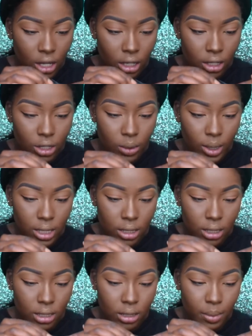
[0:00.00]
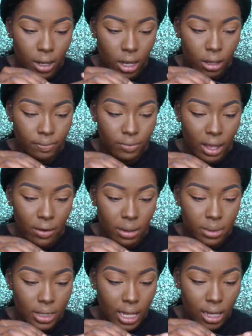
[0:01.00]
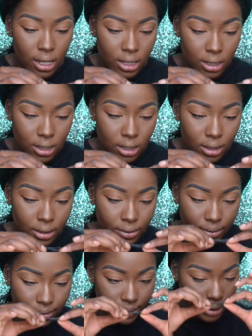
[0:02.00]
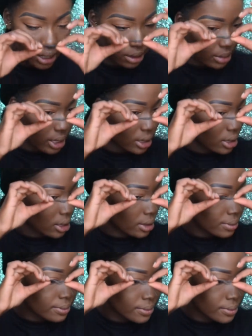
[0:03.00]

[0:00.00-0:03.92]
I use tweezers, but they're upstairs and I'm lazy.